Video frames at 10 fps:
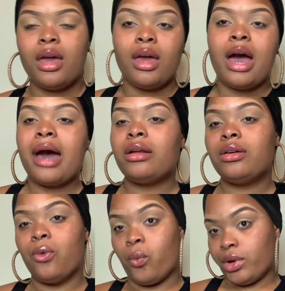I don't
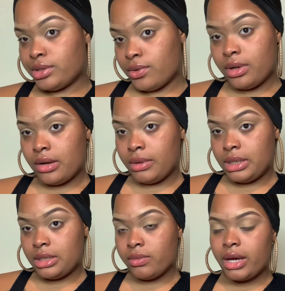know what's going on with
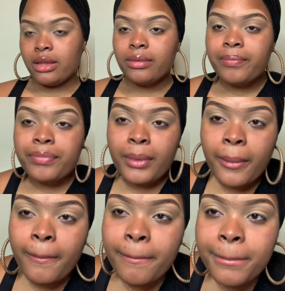this weather,
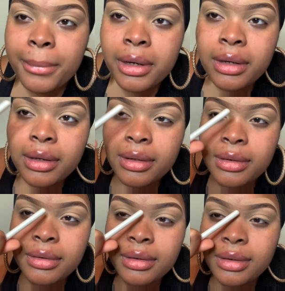but
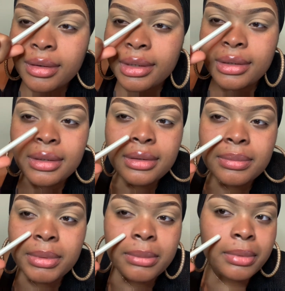look at these
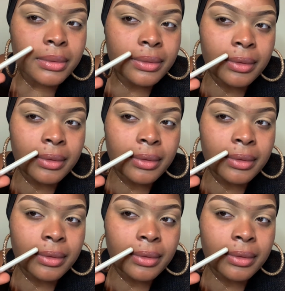pimples.